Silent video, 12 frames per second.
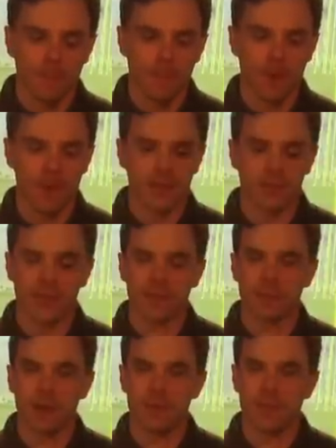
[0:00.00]
Okay, so that's
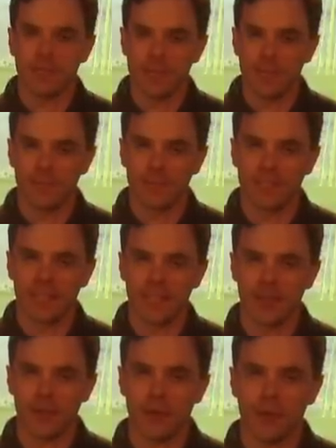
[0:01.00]
probably the toughest thing
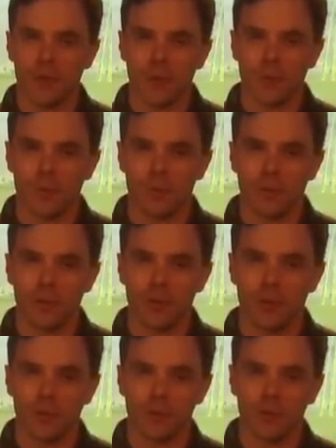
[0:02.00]
to do when you're
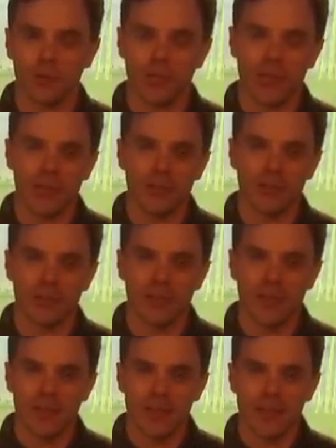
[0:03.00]
going through a change, is
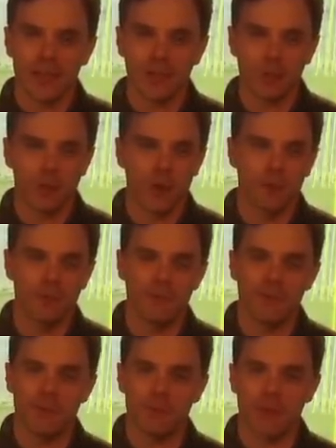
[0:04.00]
to want to
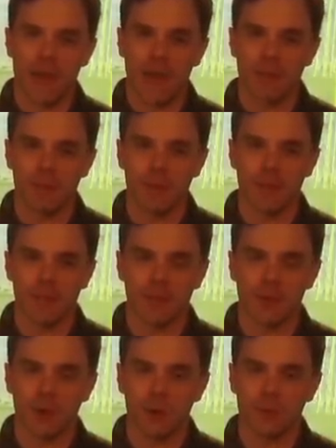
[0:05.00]
revert back. But it's
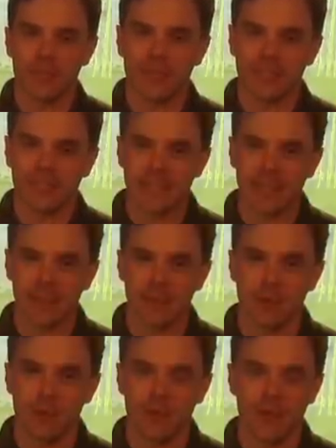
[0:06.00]
those that stick
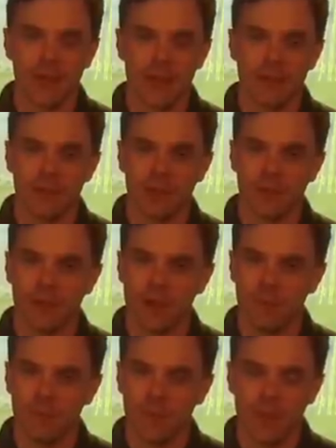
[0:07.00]
through it, that never give
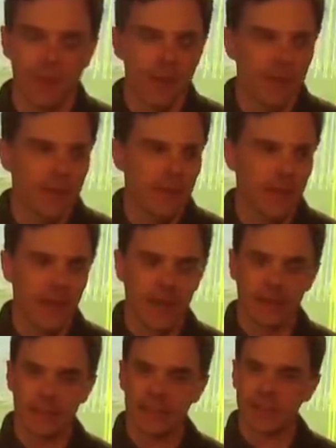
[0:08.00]
up, that
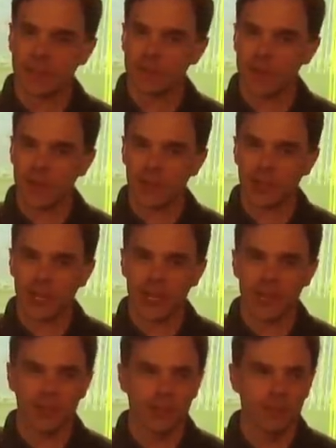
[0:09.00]
kind of stick through that
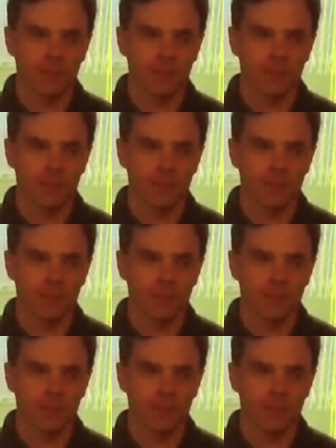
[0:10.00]
change and